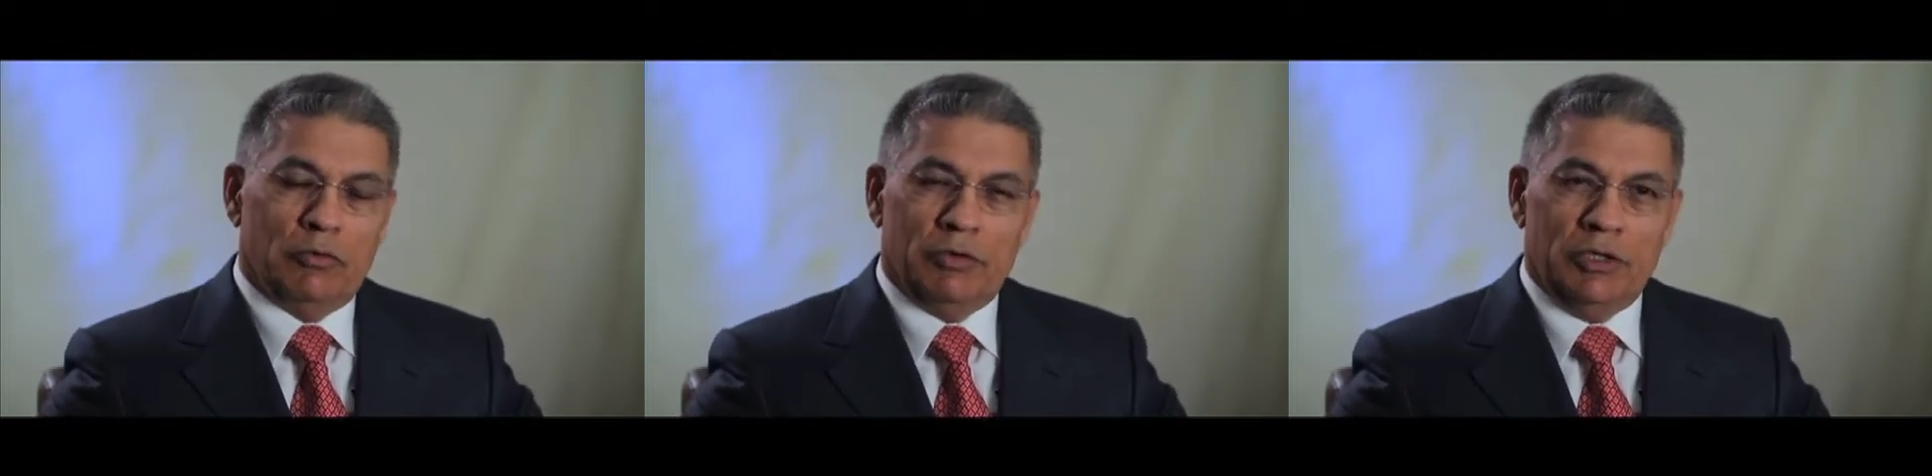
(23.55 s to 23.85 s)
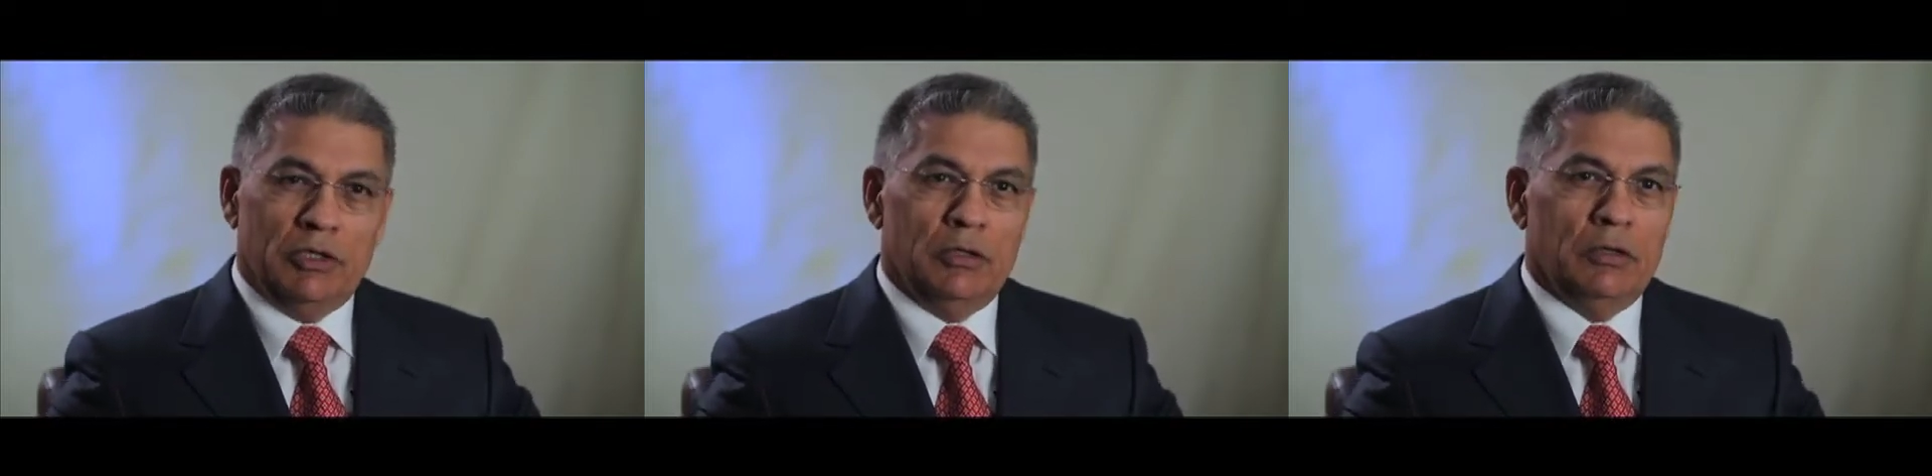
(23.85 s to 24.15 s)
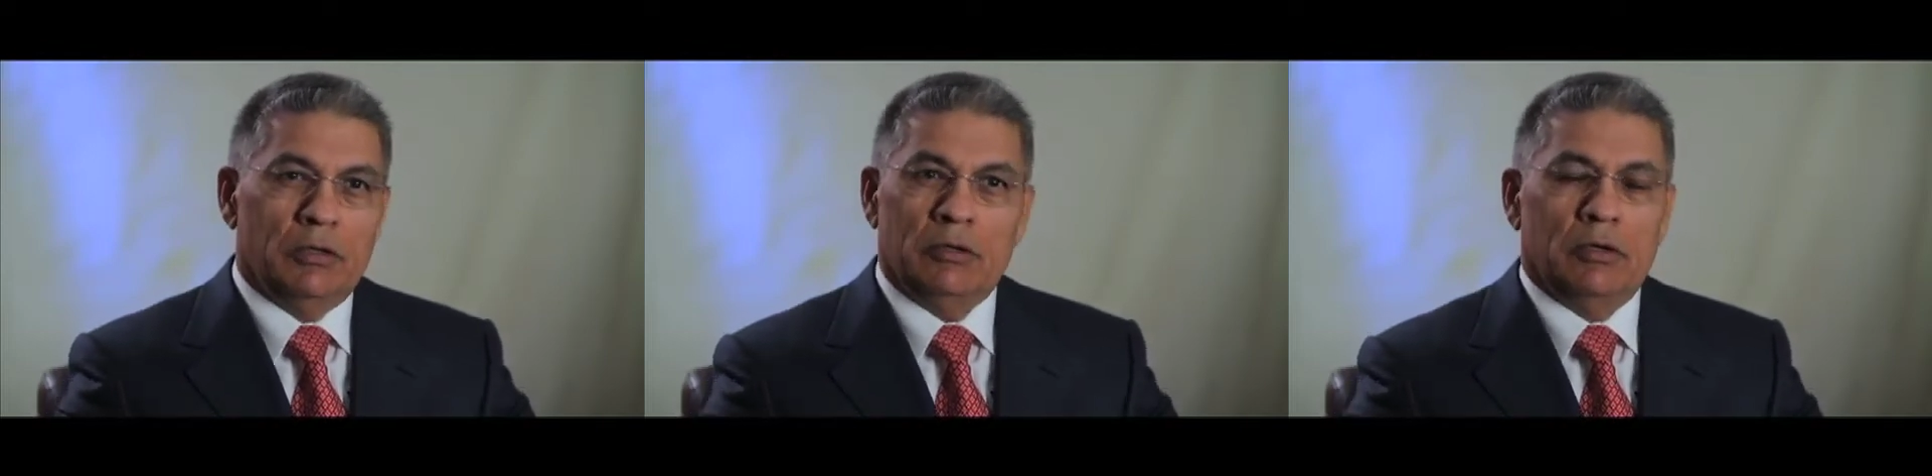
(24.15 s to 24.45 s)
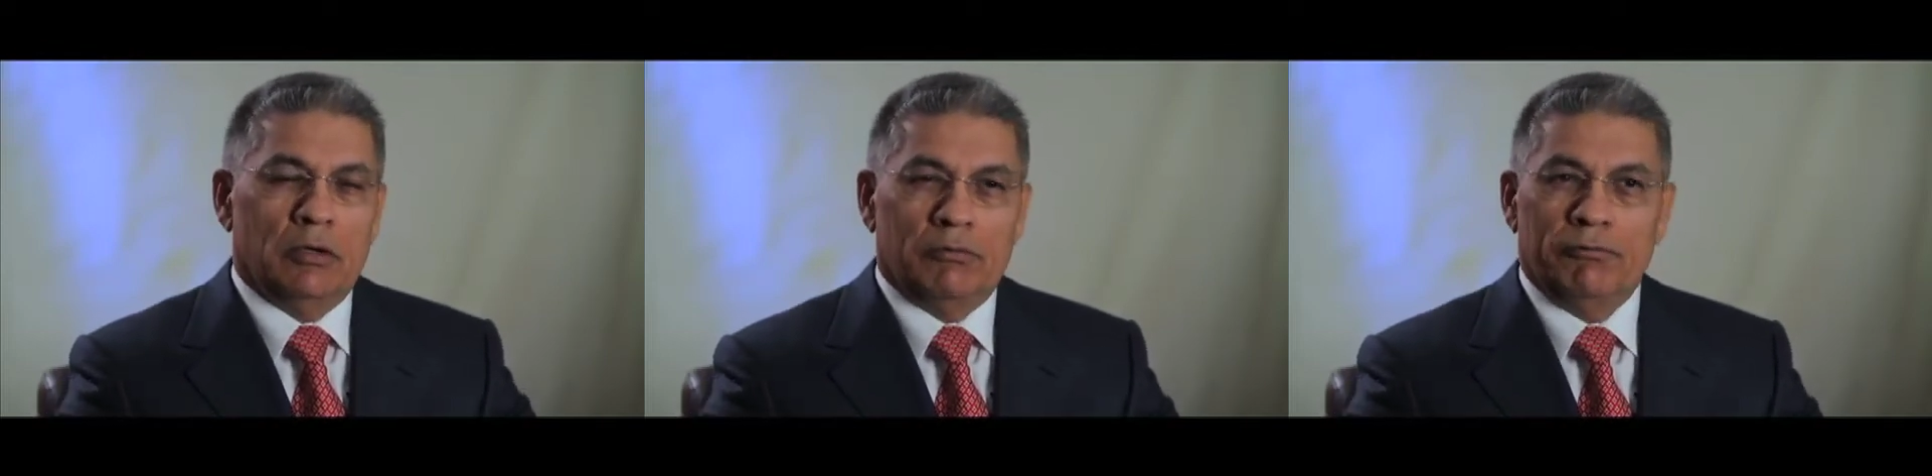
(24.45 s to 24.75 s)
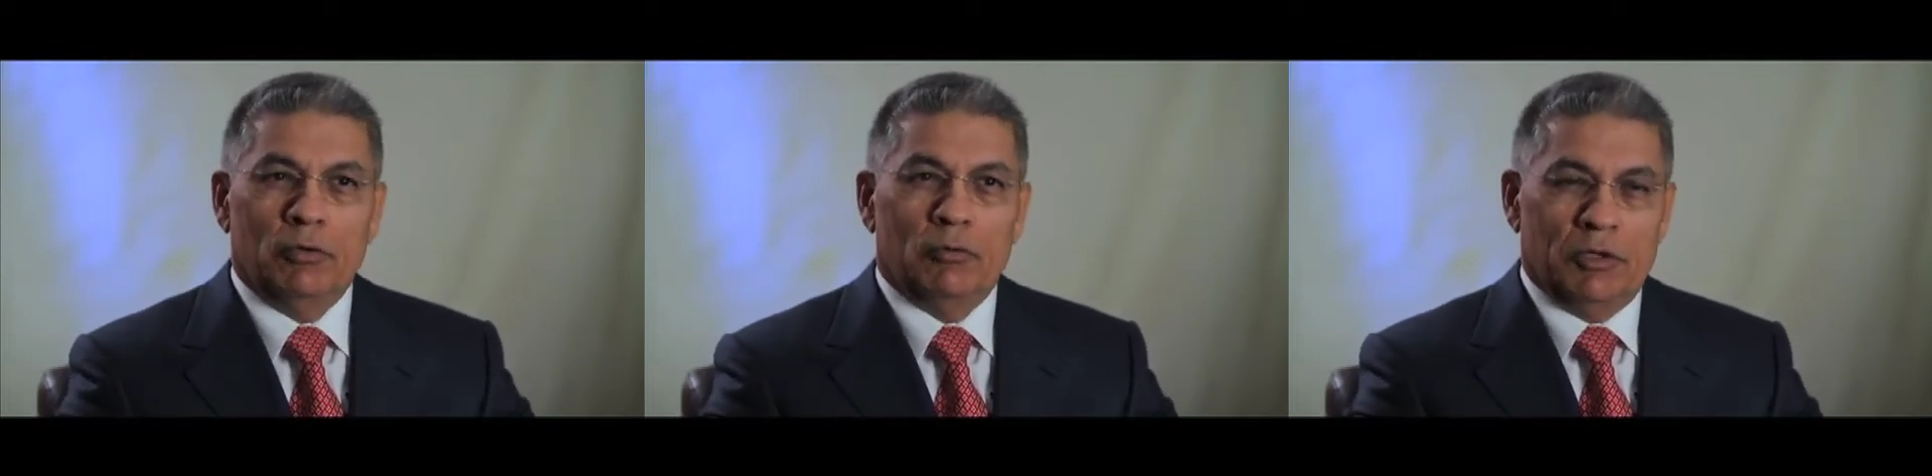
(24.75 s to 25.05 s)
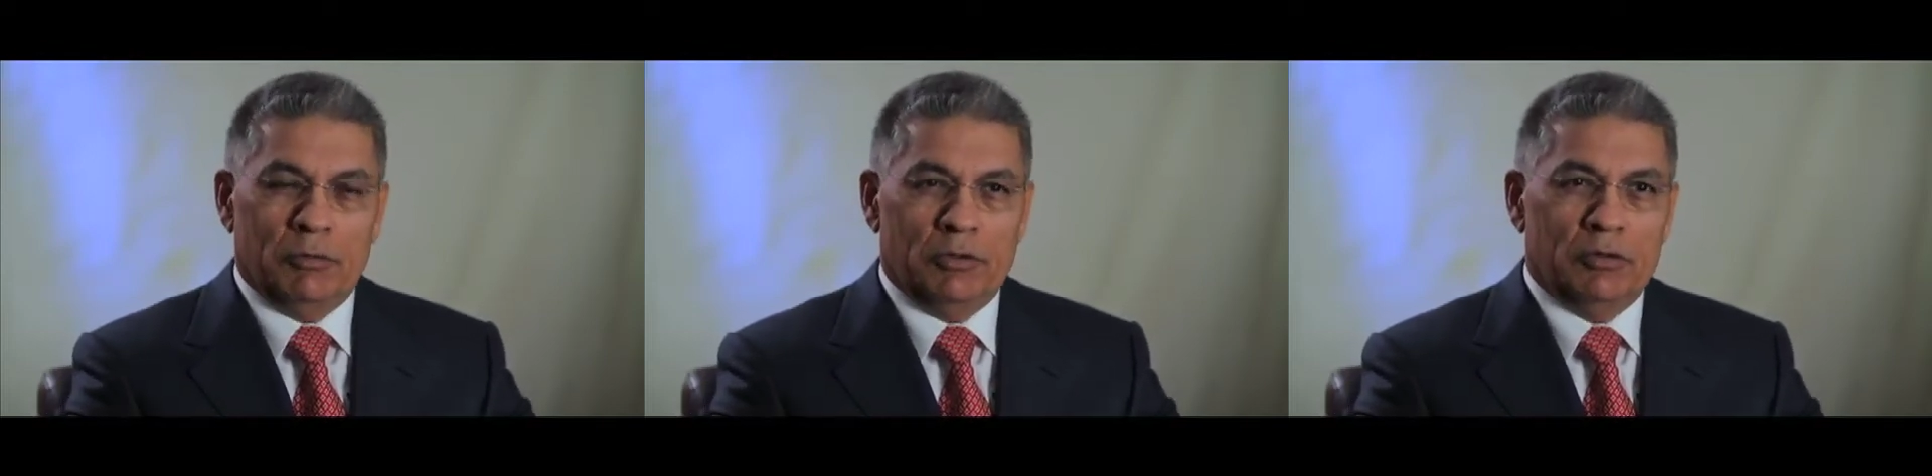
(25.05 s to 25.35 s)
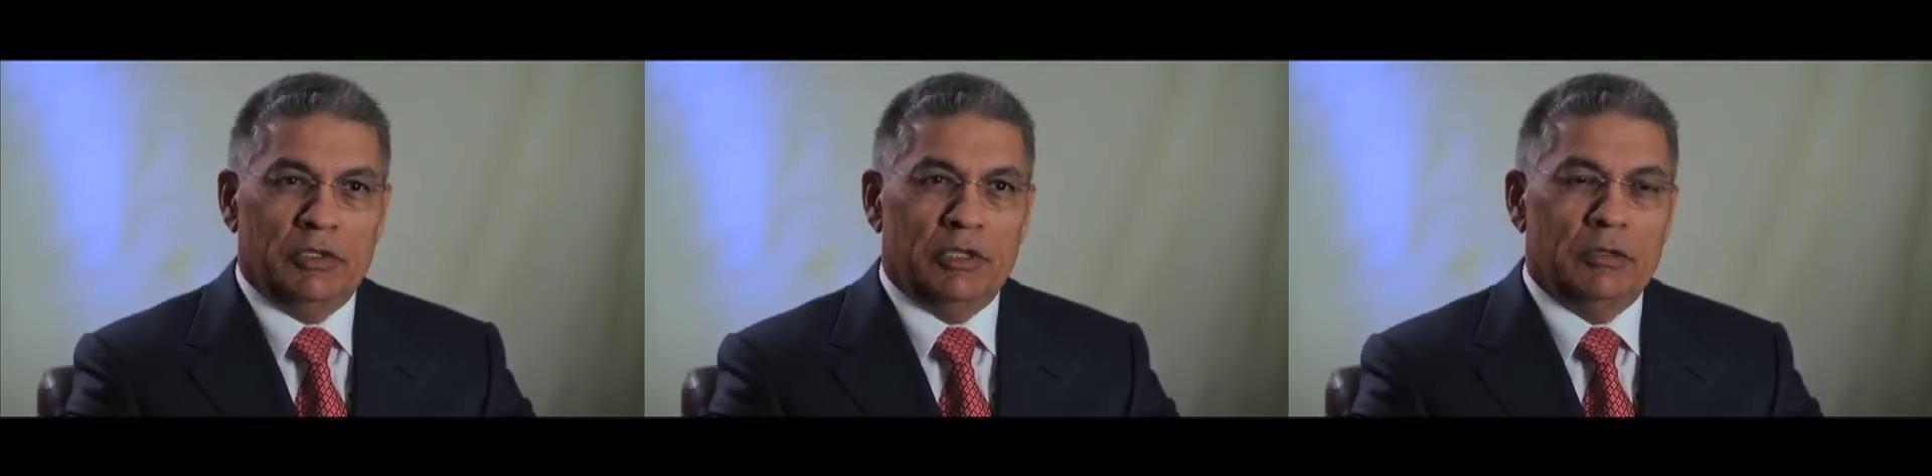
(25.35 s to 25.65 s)
3, or 4, whatever
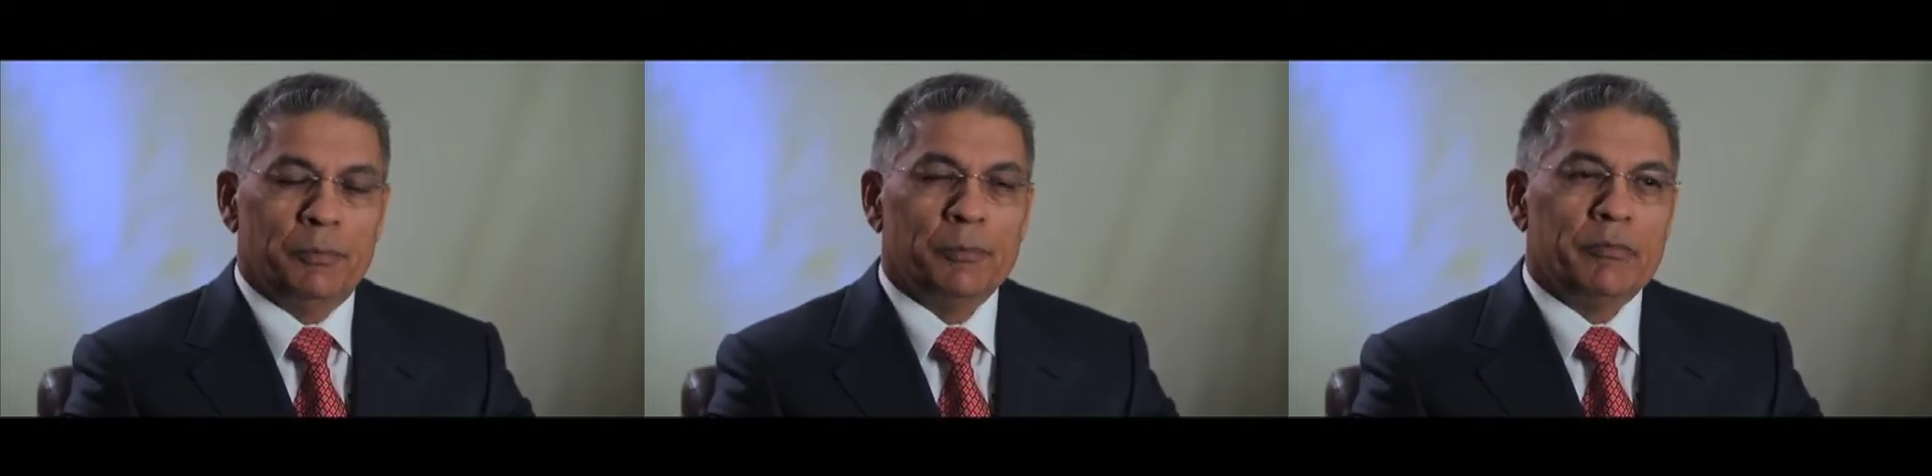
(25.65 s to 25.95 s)
you need.